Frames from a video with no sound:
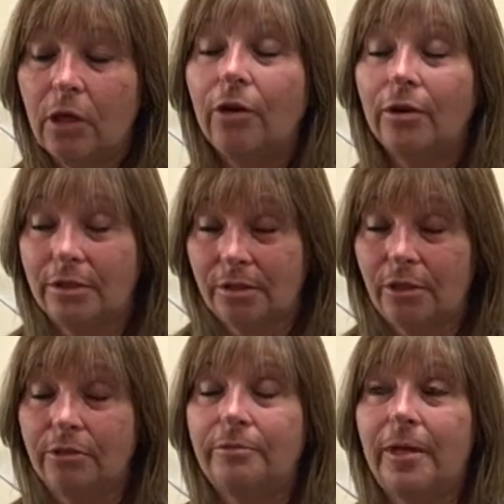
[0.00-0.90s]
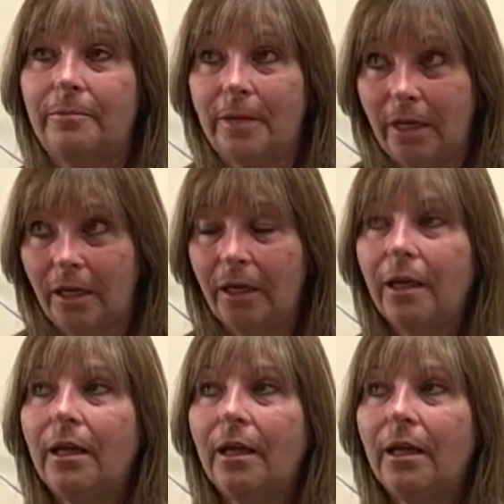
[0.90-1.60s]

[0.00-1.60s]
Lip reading: Oh, it's a huge amount of money.